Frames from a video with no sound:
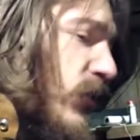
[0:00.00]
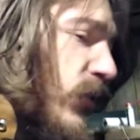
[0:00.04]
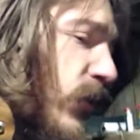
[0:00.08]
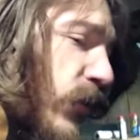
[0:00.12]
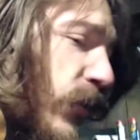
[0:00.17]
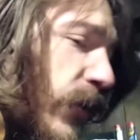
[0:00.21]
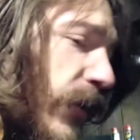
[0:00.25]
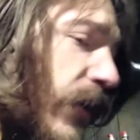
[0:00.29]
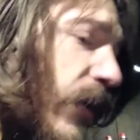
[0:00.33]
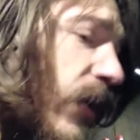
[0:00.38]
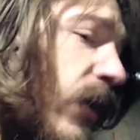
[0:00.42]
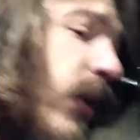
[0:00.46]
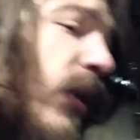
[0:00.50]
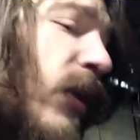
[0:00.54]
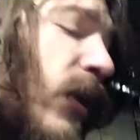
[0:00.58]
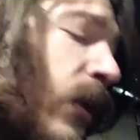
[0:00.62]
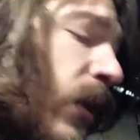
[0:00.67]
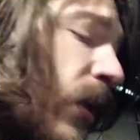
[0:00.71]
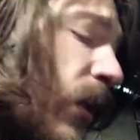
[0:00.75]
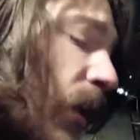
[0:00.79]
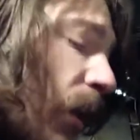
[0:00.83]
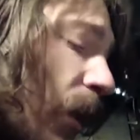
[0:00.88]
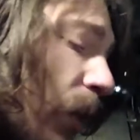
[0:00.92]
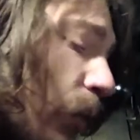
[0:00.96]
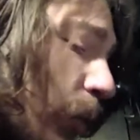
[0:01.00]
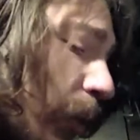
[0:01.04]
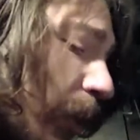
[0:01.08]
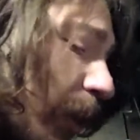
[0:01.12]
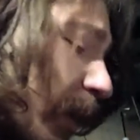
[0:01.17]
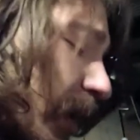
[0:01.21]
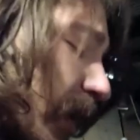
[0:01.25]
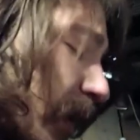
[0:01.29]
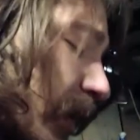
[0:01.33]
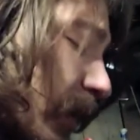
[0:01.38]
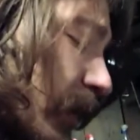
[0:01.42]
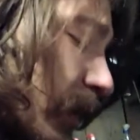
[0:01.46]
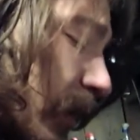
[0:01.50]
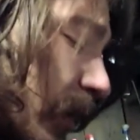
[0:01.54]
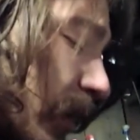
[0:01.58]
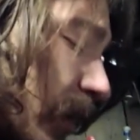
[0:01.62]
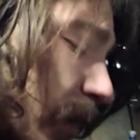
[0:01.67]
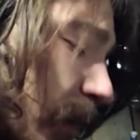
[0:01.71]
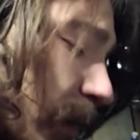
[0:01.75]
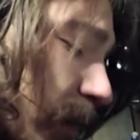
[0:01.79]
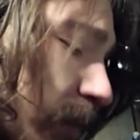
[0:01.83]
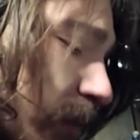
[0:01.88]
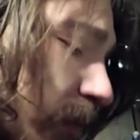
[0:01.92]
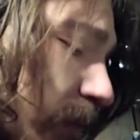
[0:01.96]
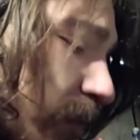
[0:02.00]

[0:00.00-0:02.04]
to it, I went ahead and